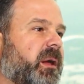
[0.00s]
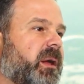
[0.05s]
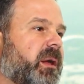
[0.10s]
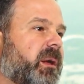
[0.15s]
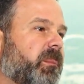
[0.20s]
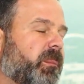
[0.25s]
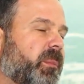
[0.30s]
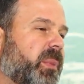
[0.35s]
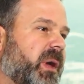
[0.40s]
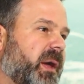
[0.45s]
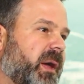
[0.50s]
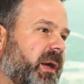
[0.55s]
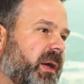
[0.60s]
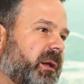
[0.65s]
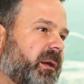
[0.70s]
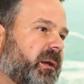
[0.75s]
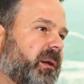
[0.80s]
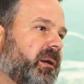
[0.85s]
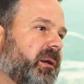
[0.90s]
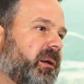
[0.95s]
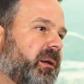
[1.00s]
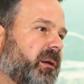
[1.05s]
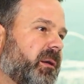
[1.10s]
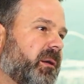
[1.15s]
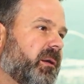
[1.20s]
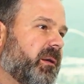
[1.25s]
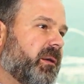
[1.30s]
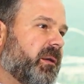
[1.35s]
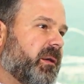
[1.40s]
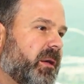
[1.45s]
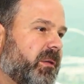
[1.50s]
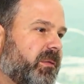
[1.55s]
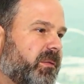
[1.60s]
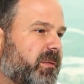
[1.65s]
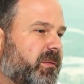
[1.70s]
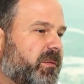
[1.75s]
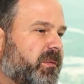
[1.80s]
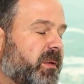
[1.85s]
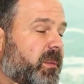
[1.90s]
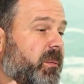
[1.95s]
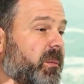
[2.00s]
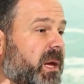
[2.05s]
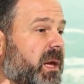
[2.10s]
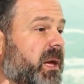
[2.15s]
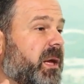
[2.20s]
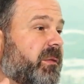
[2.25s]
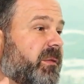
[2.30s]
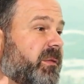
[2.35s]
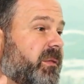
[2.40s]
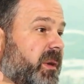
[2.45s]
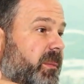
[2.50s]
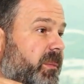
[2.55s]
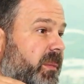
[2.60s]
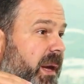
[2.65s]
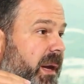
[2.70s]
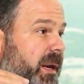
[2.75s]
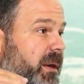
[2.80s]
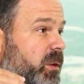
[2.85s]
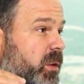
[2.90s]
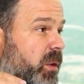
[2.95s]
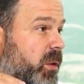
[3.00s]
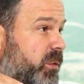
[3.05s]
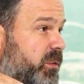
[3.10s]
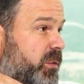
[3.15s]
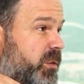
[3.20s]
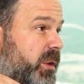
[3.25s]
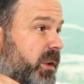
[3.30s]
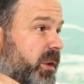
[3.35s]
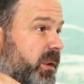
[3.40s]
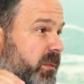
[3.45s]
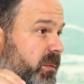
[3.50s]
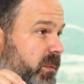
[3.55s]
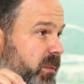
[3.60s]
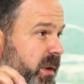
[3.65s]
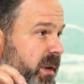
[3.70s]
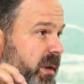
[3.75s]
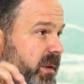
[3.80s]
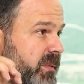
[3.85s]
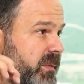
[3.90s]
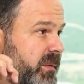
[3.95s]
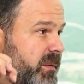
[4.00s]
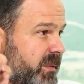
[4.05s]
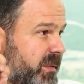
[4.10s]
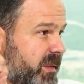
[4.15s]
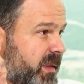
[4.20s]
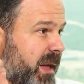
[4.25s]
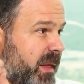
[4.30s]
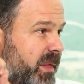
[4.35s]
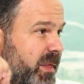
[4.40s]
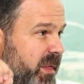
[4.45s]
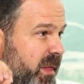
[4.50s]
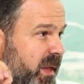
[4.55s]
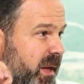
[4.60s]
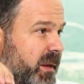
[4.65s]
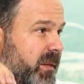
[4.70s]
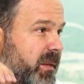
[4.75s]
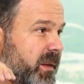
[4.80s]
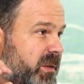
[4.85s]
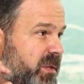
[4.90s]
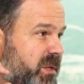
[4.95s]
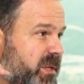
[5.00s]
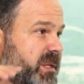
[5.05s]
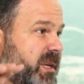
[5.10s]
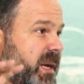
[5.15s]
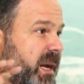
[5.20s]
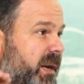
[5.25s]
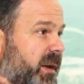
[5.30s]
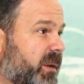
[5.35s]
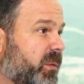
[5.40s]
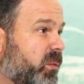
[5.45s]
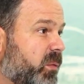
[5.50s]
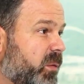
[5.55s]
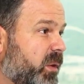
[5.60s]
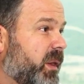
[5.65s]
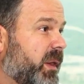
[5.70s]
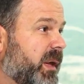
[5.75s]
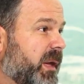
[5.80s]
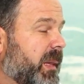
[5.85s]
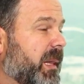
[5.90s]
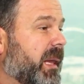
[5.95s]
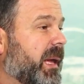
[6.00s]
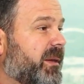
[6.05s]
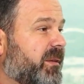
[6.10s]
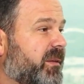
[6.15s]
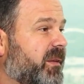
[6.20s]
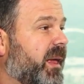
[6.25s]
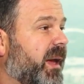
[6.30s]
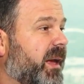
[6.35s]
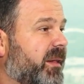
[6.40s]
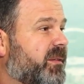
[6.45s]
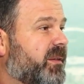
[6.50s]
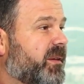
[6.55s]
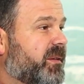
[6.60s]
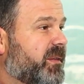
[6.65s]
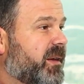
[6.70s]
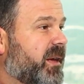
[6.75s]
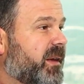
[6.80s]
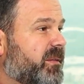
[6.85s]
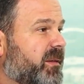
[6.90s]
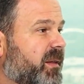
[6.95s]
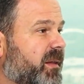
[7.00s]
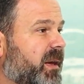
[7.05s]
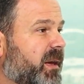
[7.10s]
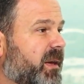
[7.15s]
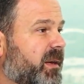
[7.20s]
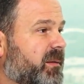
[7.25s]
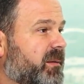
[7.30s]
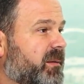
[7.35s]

But to me, it seemed like culture was that thing that just kind of really led to that success a lot.